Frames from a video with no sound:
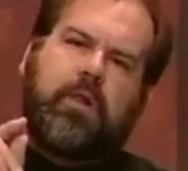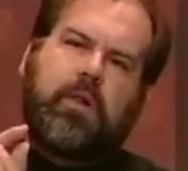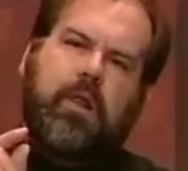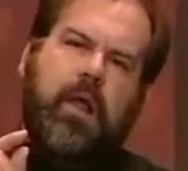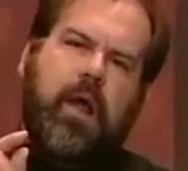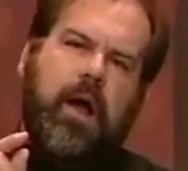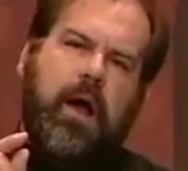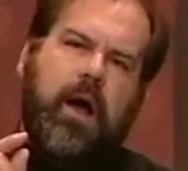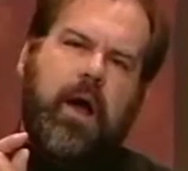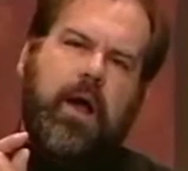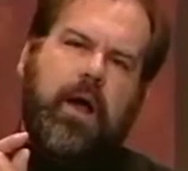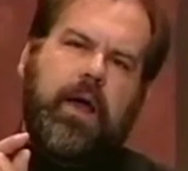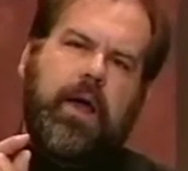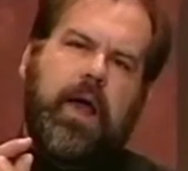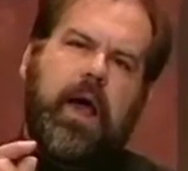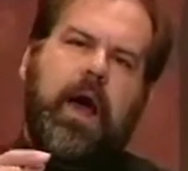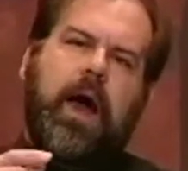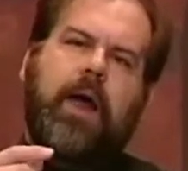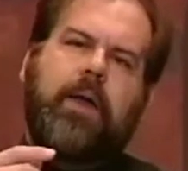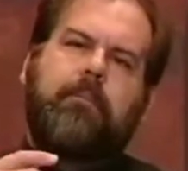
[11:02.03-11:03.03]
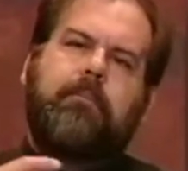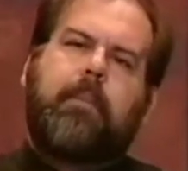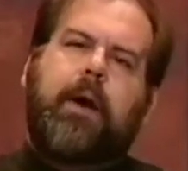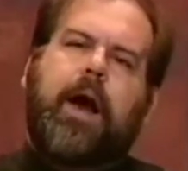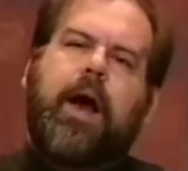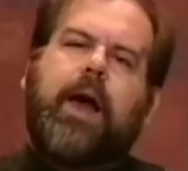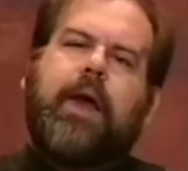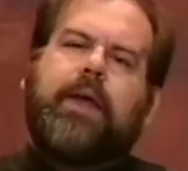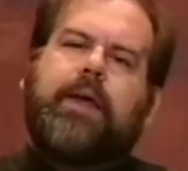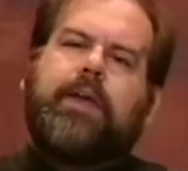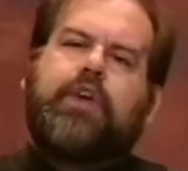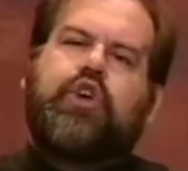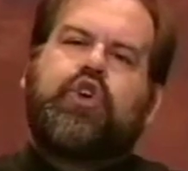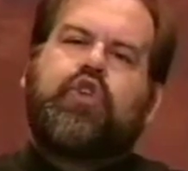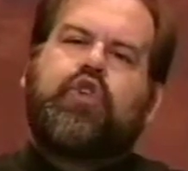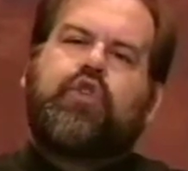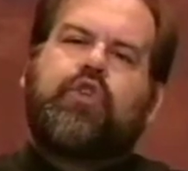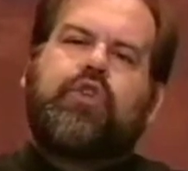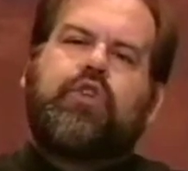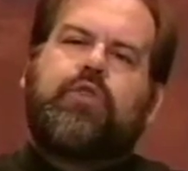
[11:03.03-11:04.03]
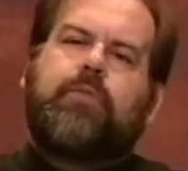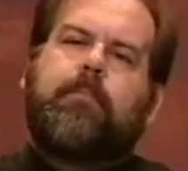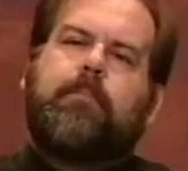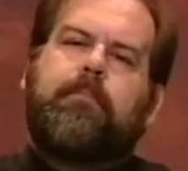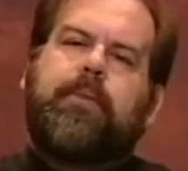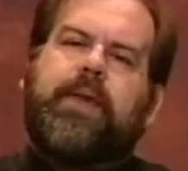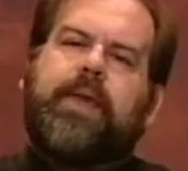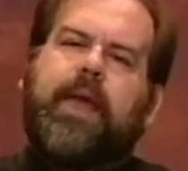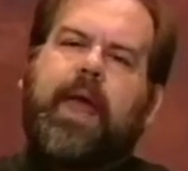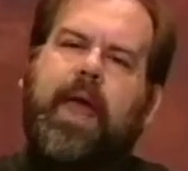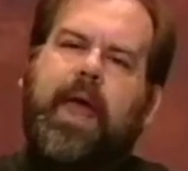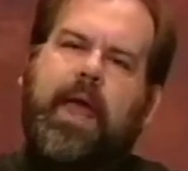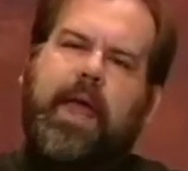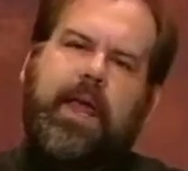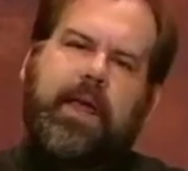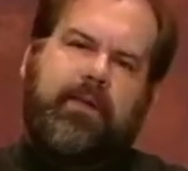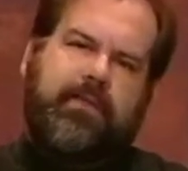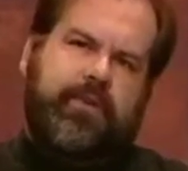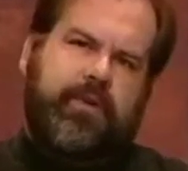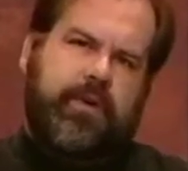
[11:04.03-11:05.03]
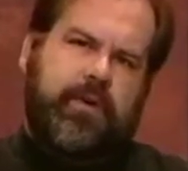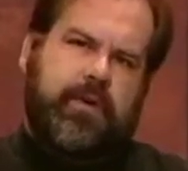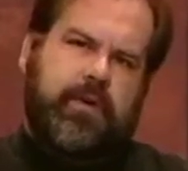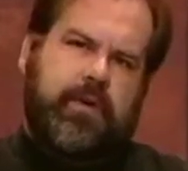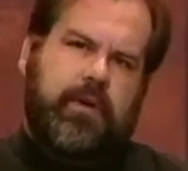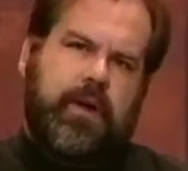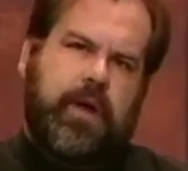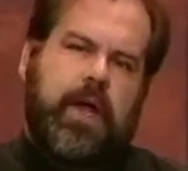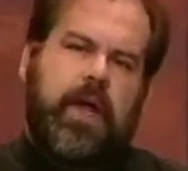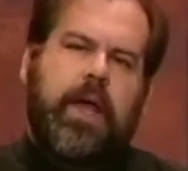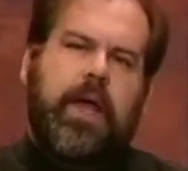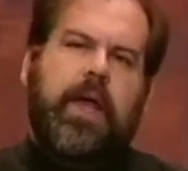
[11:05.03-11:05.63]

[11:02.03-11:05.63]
rely on my good behavior